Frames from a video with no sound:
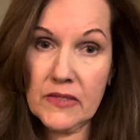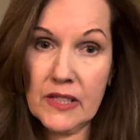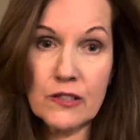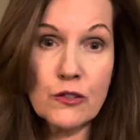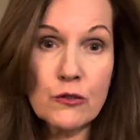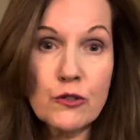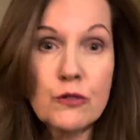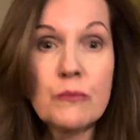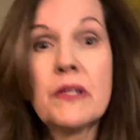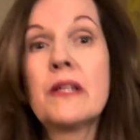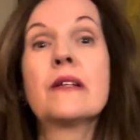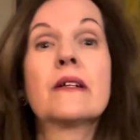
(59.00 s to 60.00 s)
social
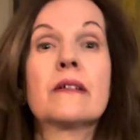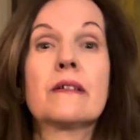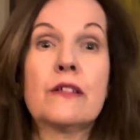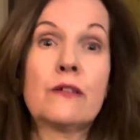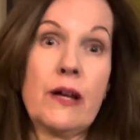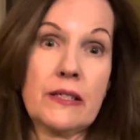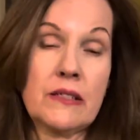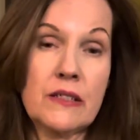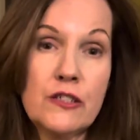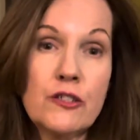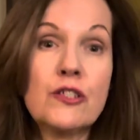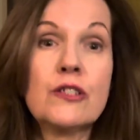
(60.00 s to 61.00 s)
media, you know,
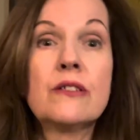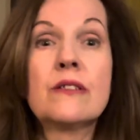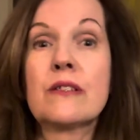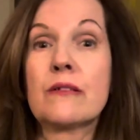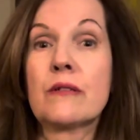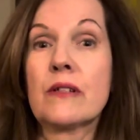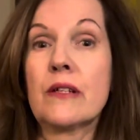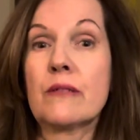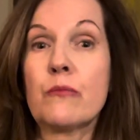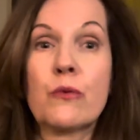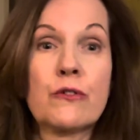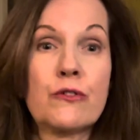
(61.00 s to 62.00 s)
estheticians and,
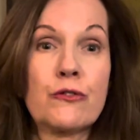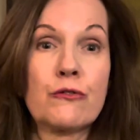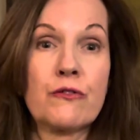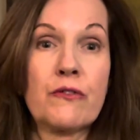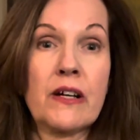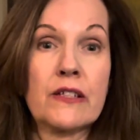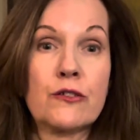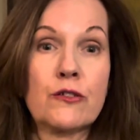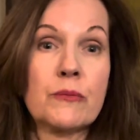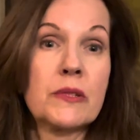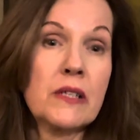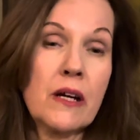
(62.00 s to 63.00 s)
and board certified
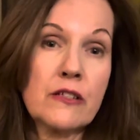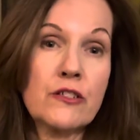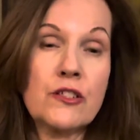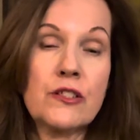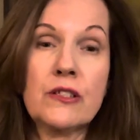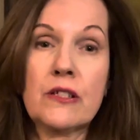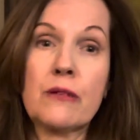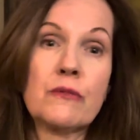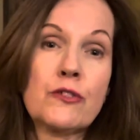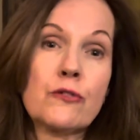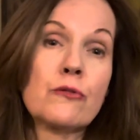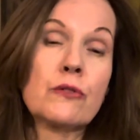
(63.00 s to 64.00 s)
dermatologists. I would
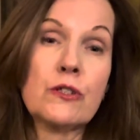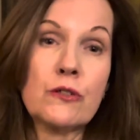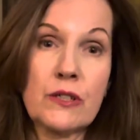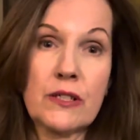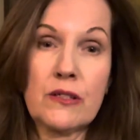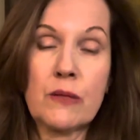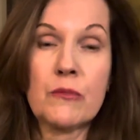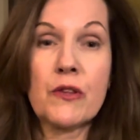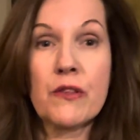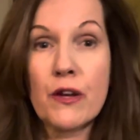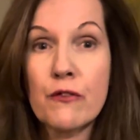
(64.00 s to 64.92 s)
certainly look at some of their